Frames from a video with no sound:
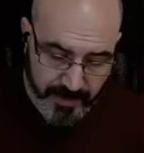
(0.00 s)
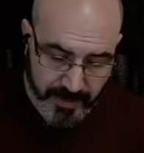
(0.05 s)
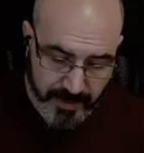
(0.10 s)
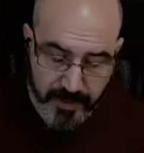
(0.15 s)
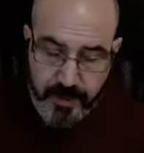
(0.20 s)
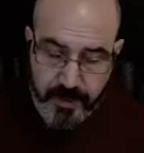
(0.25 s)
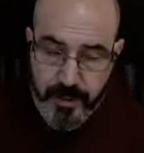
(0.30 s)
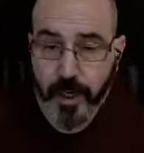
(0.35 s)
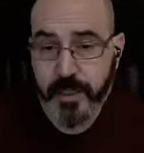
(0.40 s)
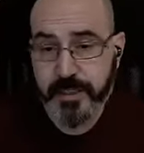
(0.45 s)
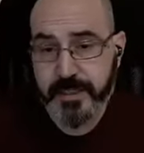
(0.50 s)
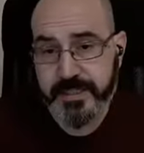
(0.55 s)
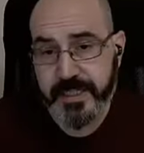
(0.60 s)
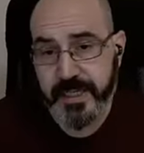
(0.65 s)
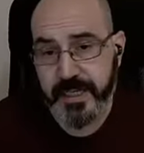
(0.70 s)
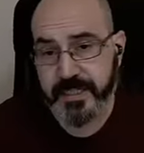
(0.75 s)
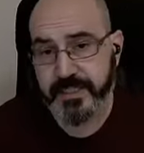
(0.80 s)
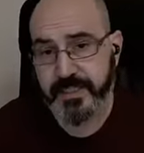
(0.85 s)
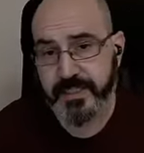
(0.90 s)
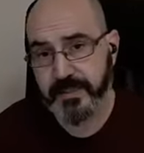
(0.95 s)
a
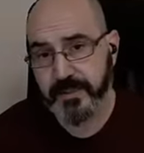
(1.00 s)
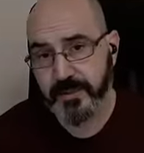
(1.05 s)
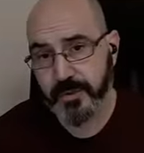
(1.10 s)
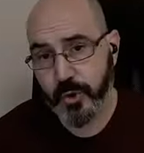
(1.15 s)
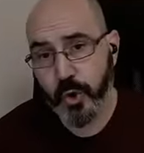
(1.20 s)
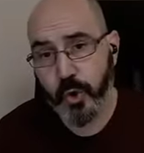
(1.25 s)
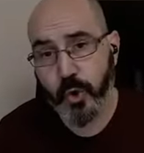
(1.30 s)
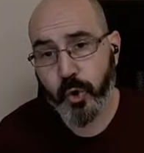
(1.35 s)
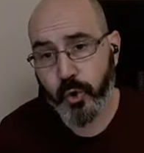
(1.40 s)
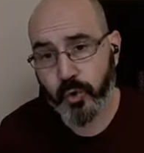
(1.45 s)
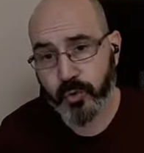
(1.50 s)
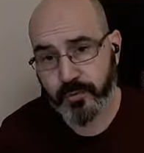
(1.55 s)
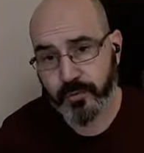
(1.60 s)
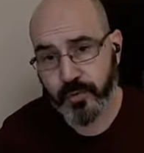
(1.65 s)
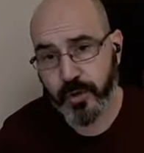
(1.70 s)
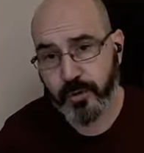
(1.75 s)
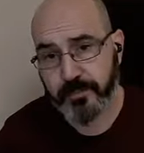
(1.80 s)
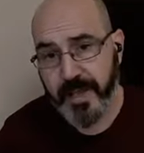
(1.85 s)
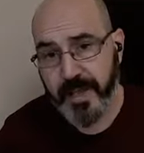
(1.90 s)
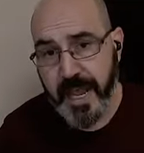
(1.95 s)
contact call
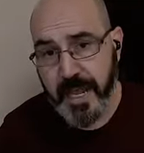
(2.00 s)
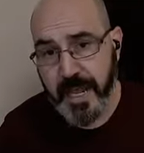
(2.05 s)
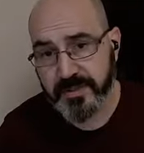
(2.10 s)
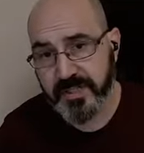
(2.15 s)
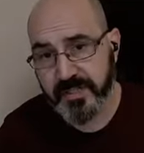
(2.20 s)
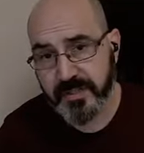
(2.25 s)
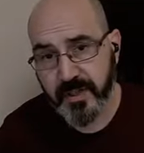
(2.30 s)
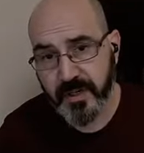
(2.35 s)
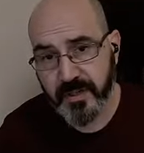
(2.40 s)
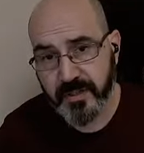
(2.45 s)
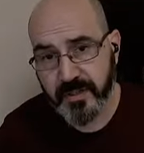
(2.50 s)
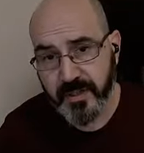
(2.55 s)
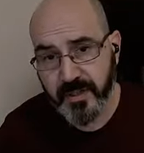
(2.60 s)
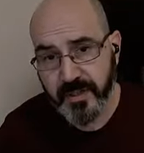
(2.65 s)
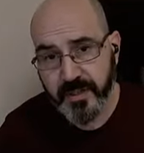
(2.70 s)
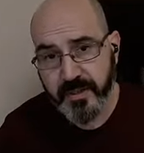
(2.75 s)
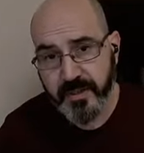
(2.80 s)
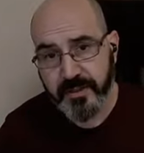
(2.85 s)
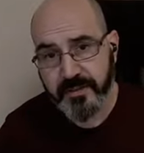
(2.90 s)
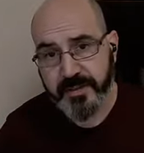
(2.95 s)
from Amazon
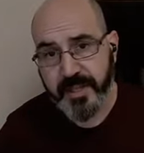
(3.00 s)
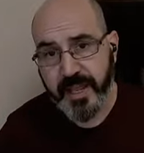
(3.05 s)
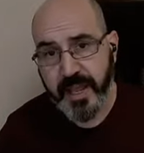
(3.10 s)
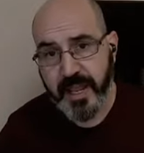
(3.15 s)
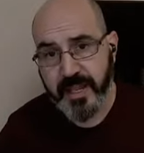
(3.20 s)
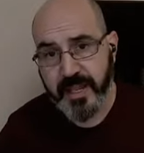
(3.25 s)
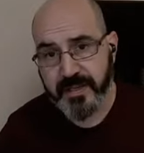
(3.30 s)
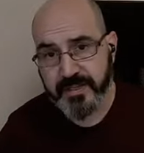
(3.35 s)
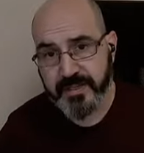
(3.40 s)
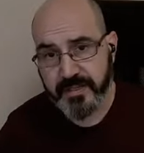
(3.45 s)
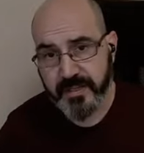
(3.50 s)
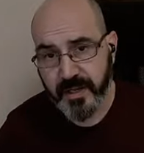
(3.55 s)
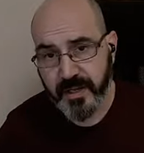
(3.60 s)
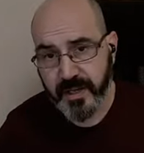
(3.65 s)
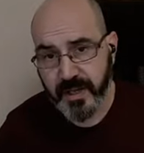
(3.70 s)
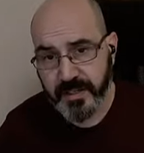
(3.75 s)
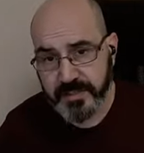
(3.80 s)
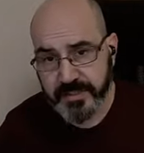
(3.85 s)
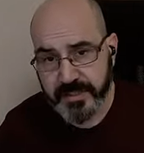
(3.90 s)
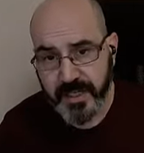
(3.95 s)
that has
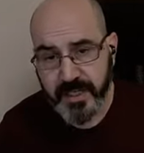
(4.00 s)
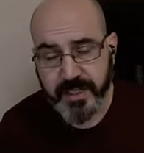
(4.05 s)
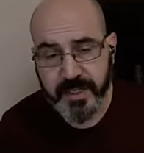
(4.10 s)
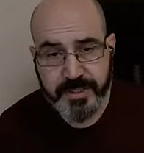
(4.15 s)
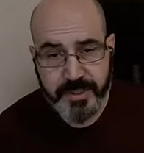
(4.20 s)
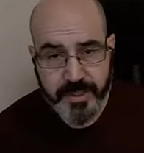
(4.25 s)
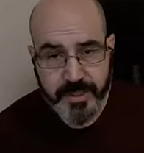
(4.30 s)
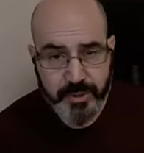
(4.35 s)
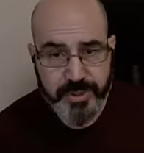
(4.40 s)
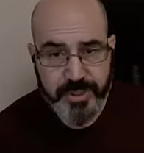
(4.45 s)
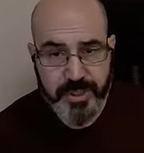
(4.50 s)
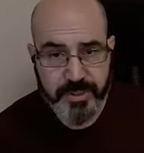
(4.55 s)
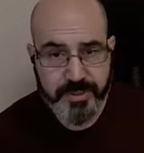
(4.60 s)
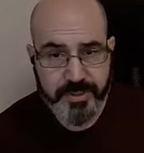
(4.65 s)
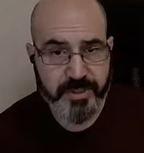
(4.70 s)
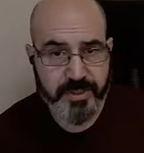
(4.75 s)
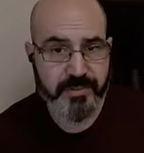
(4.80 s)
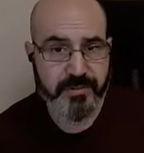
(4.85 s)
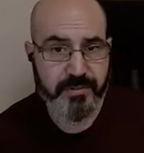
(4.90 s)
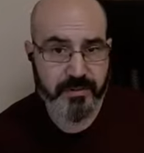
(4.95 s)
done a due
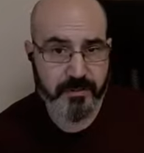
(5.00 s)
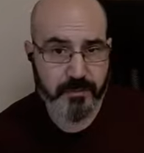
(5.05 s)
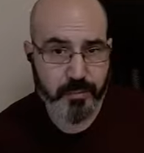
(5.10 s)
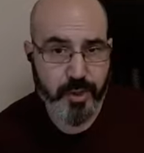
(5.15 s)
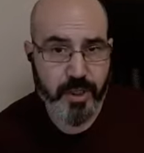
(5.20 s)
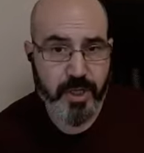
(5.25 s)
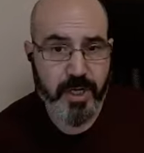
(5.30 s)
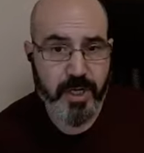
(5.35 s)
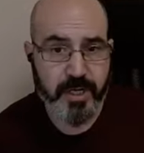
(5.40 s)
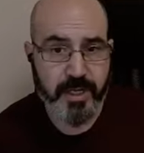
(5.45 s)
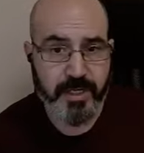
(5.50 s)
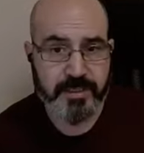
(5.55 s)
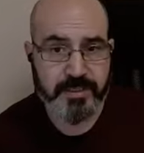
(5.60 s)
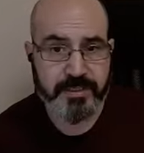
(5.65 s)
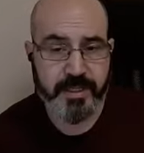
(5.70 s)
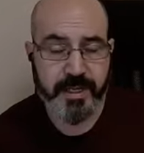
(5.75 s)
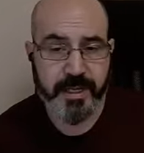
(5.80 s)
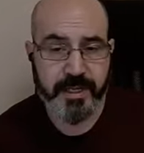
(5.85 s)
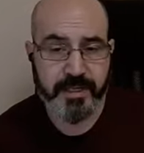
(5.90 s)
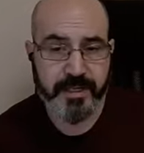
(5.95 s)
diligence on the product
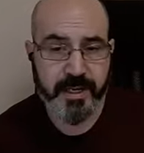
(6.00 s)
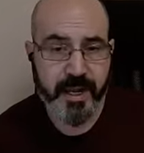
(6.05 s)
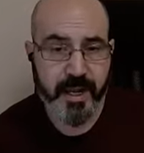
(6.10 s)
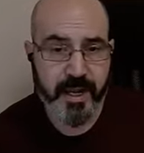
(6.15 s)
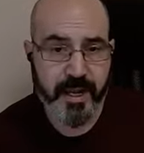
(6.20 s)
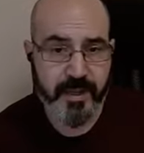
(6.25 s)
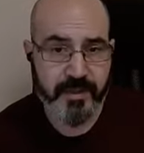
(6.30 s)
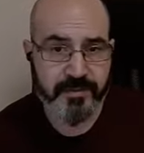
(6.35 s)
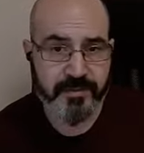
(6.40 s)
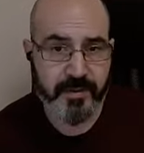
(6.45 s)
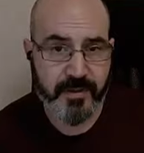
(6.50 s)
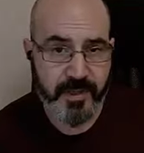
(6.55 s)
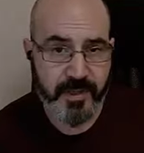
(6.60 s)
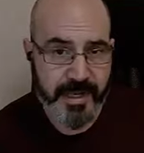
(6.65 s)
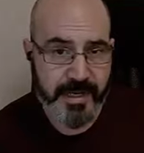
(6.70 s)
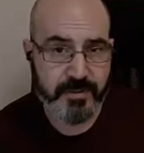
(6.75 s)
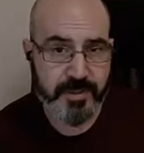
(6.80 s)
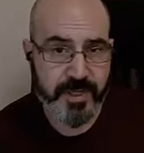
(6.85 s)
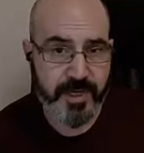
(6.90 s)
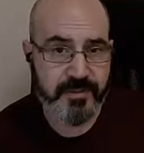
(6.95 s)
and has
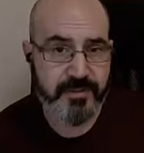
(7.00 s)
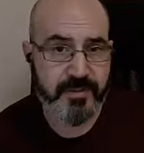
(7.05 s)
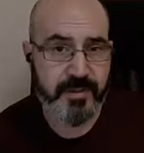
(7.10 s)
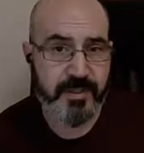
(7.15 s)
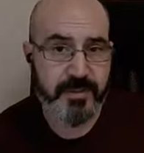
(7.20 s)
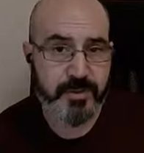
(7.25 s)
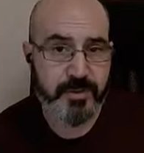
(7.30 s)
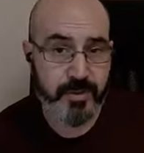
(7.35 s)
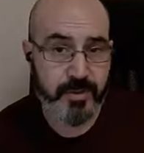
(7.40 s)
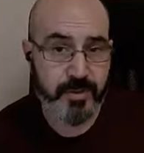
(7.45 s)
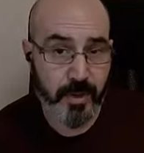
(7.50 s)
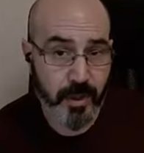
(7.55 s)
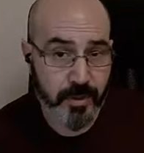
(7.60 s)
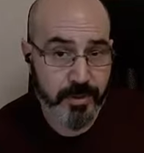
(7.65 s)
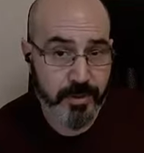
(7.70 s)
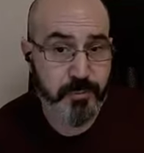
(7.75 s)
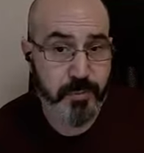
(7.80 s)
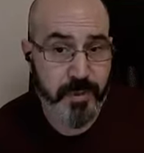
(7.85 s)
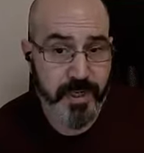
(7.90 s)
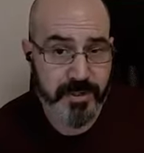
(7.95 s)
allowed us into the
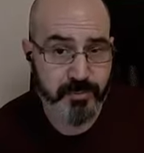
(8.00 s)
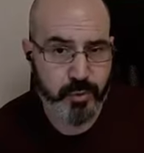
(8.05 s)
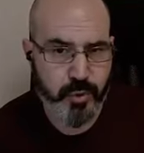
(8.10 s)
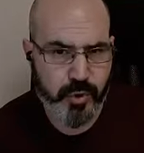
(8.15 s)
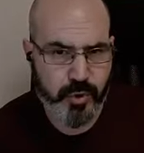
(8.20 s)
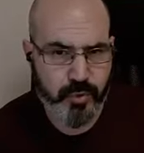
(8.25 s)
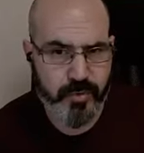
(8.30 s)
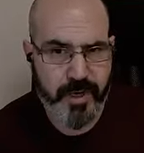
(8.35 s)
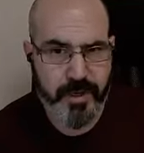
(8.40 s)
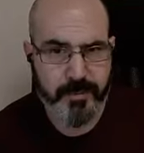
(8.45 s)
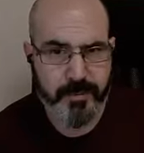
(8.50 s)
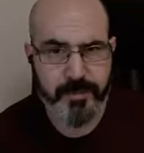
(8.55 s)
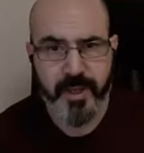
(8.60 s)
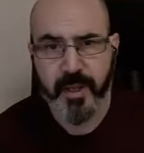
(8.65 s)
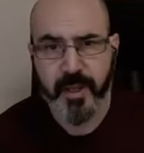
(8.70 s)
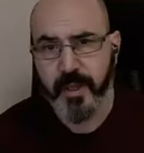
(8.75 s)
Launchpad program,